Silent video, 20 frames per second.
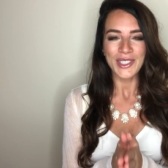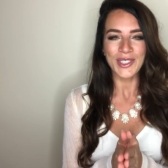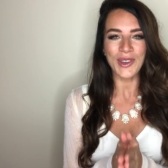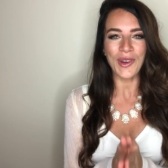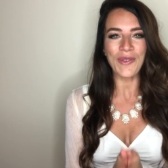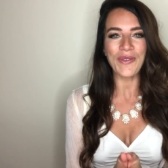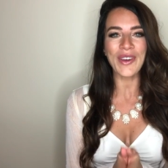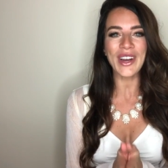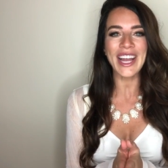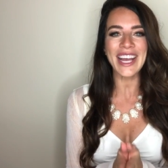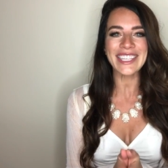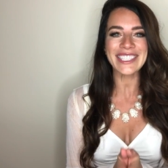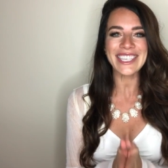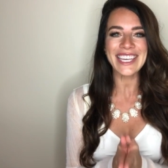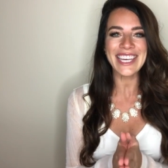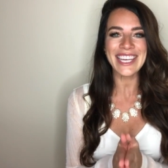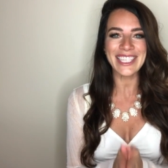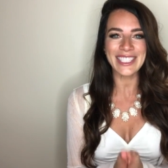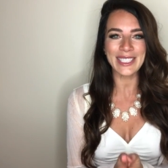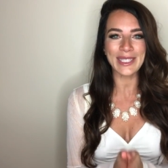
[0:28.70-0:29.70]
Don't forget
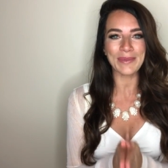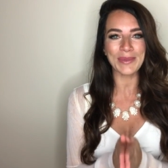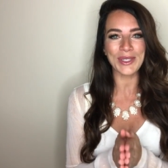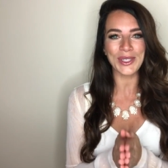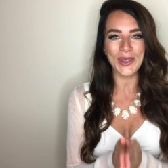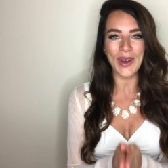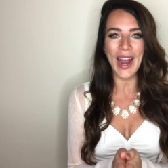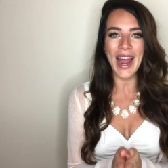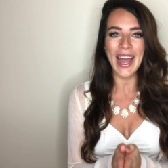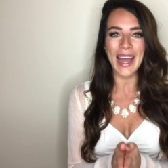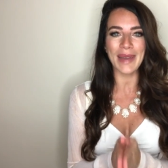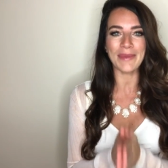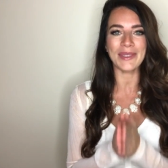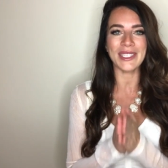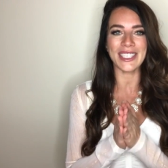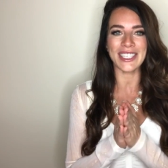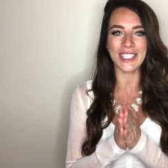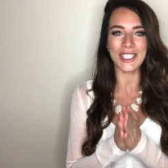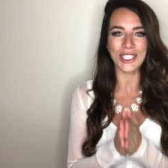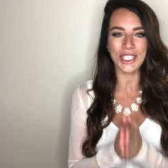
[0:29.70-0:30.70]
to hit subscribe
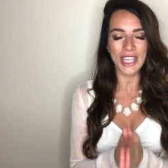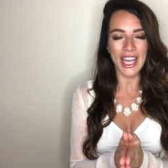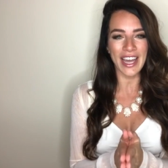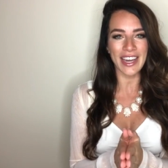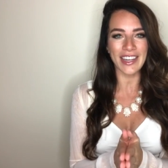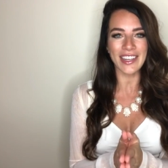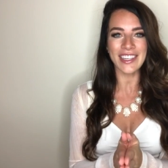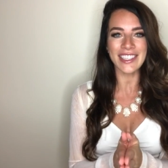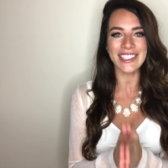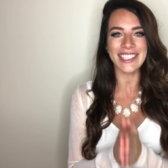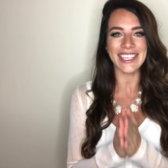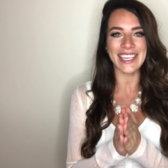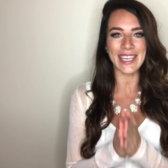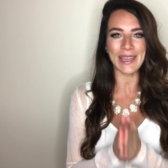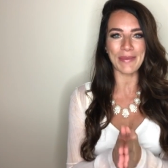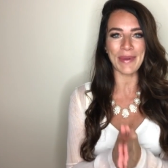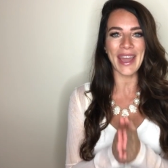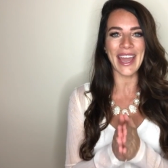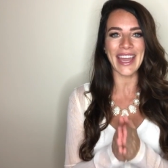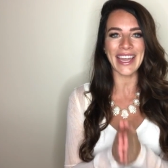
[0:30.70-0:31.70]
to this channel to
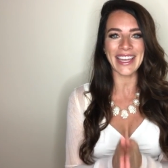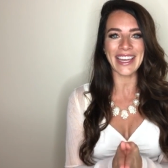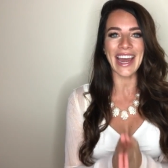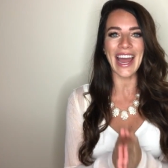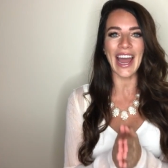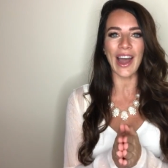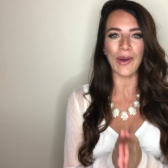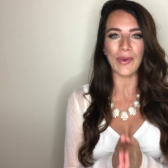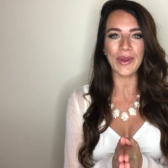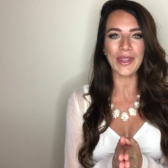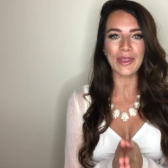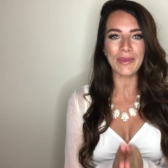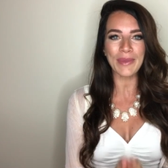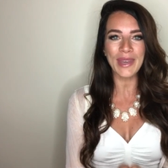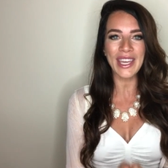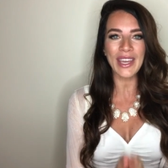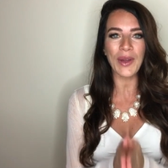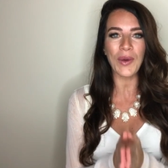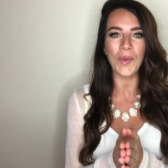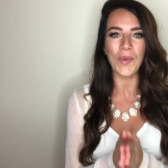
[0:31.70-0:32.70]
keep hanging out with
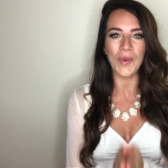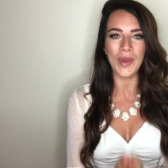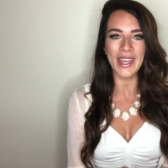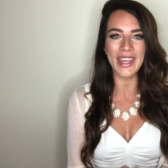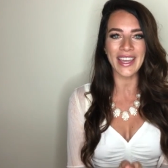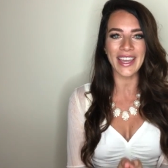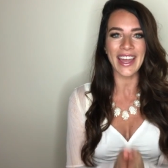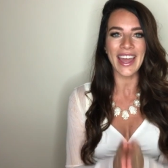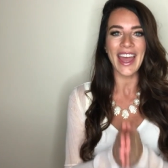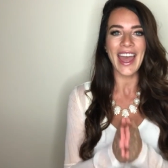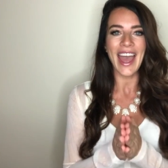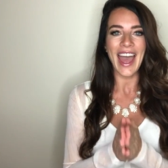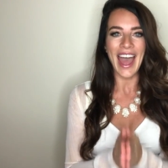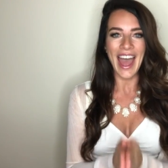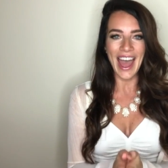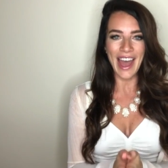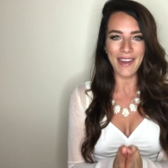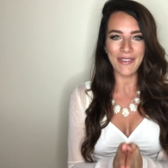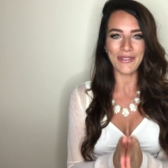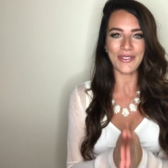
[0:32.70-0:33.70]
me week
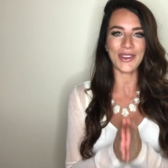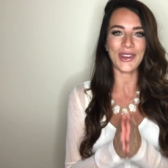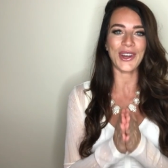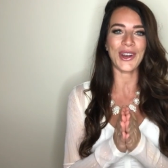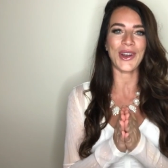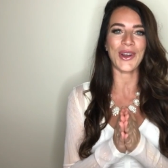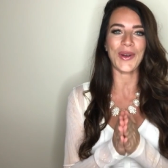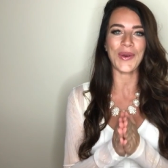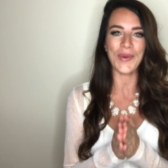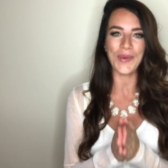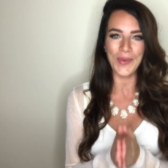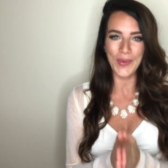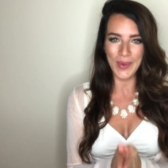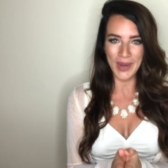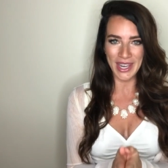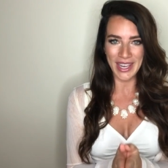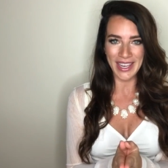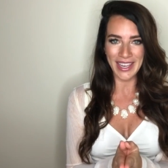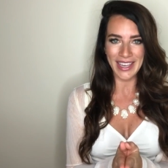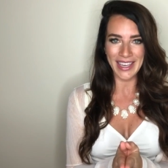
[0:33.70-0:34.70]
after
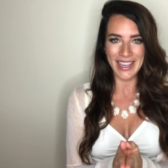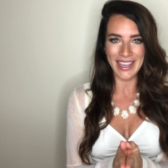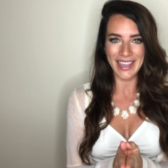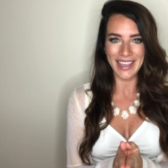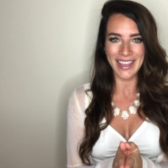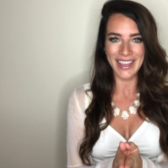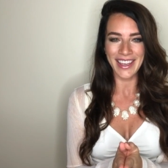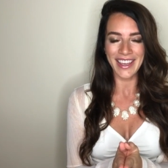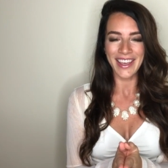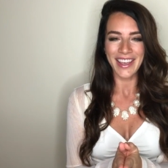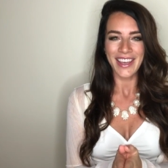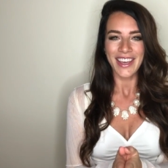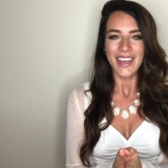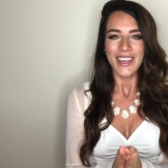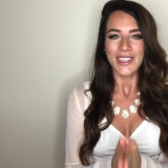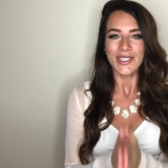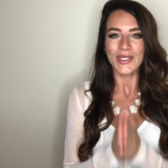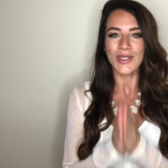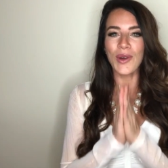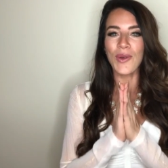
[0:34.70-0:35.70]
week.
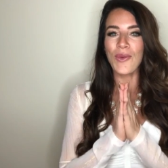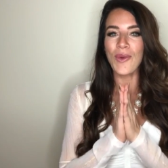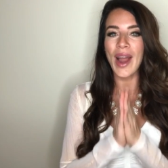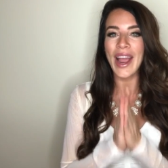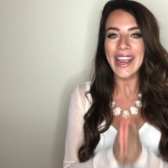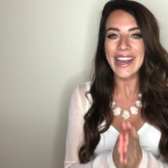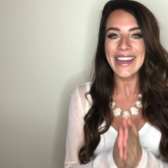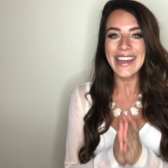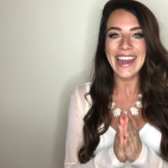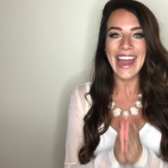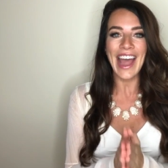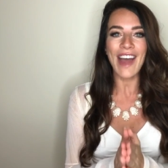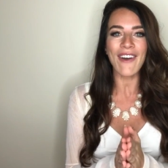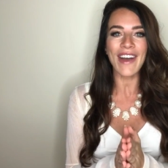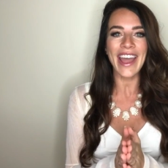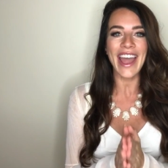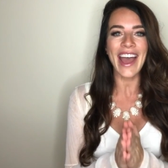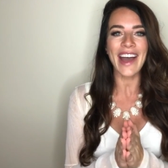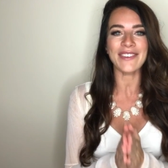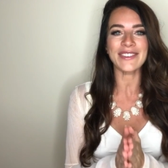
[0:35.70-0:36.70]
So right now
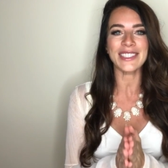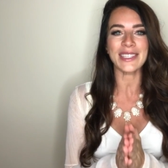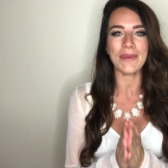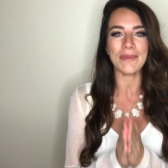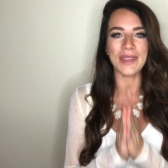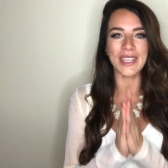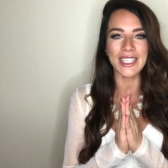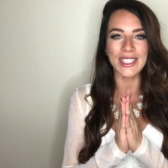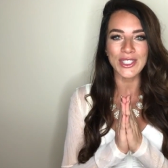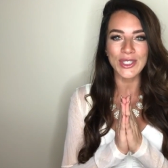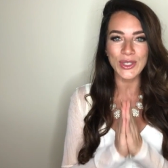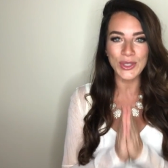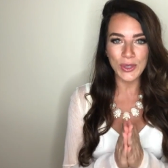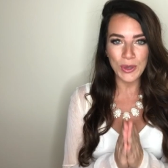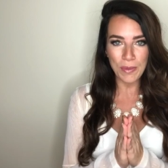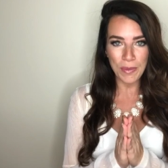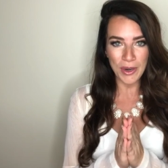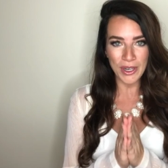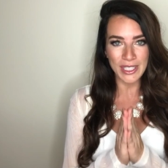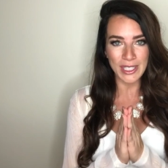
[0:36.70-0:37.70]
I have something
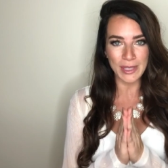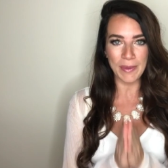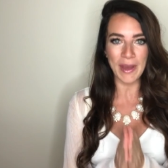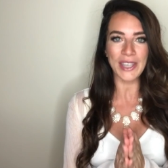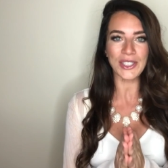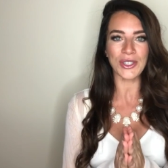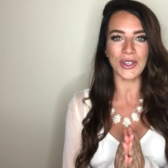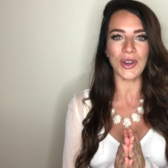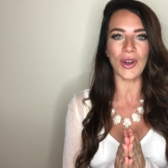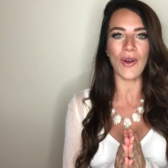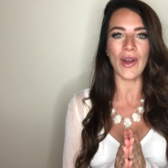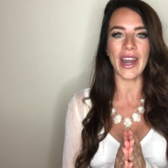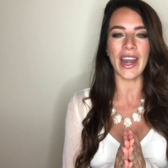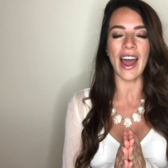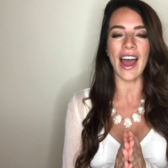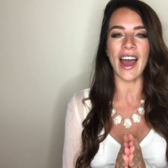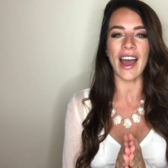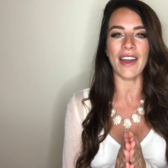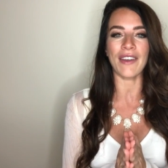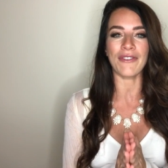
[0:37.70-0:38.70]
super special going
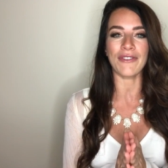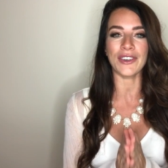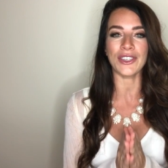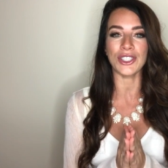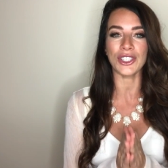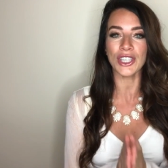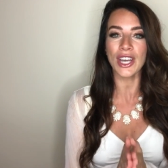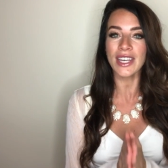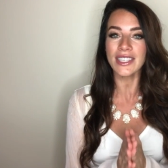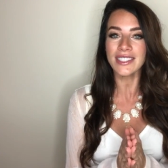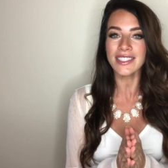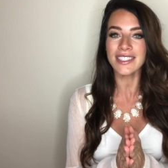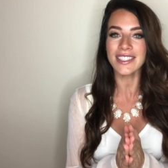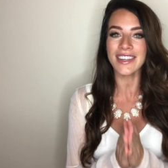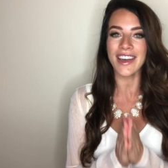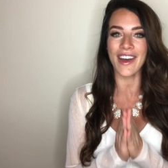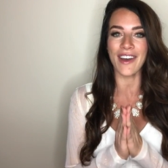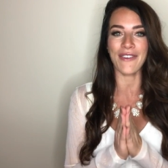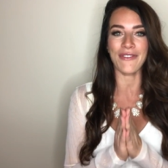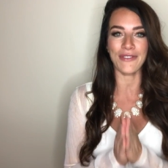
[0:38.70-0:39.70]
on for
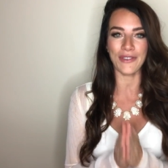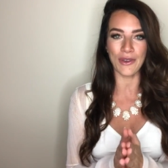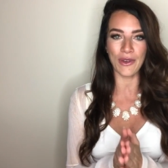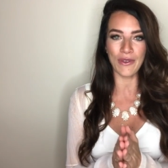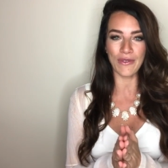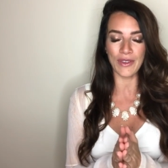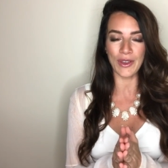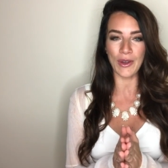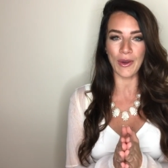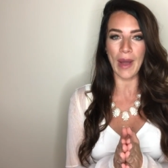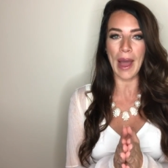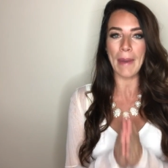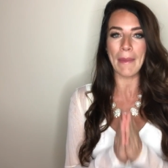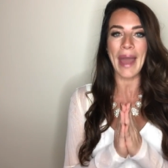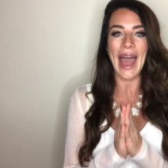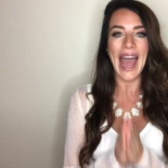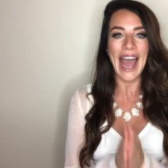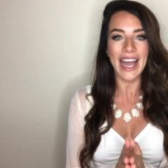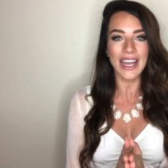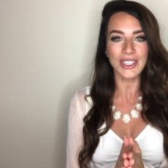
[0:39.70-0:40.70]
just a few of you. I'm
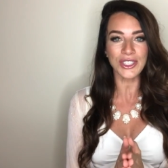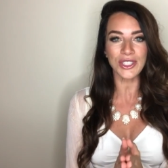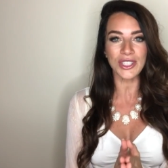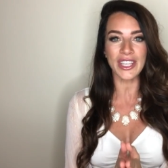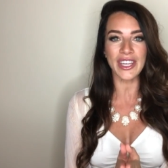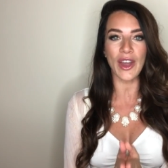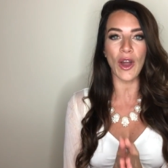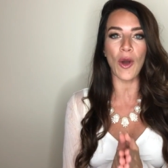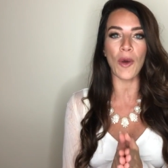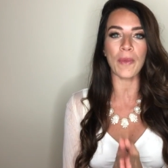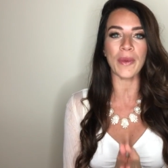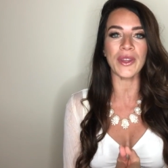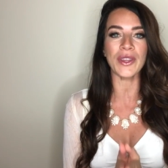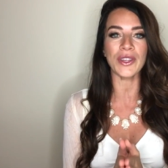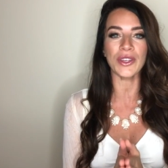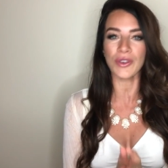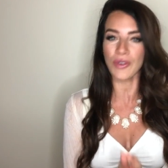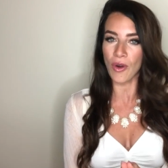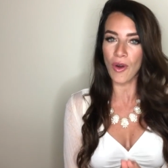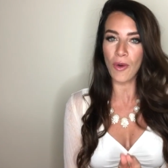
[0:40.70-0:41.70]
actually
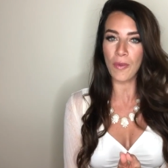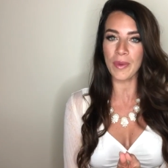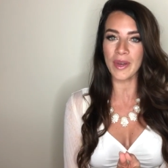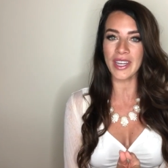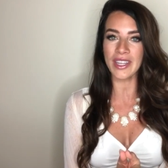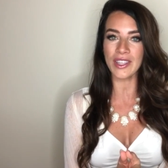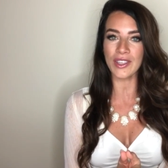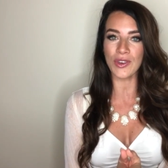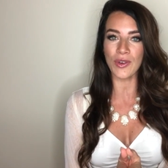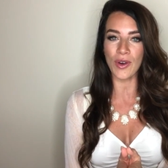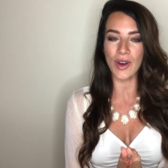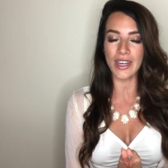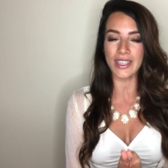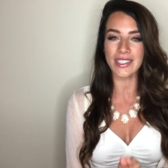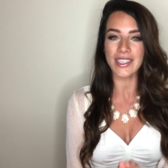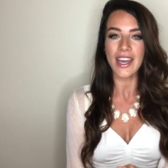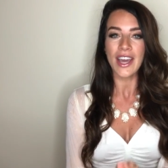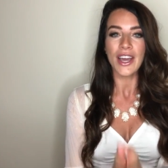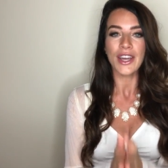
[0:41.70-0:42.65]
opening the doors